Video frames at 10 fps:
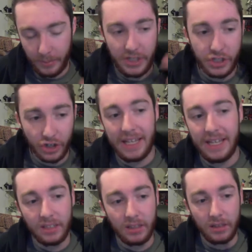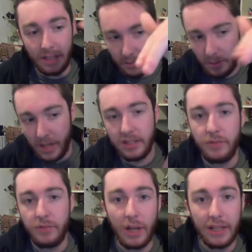Be sure to hit the like button
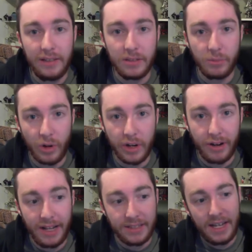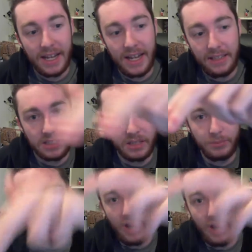if you like these morning rants. Hit the
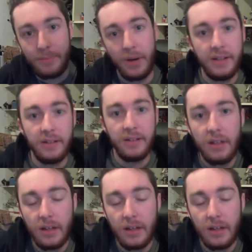subscribe button.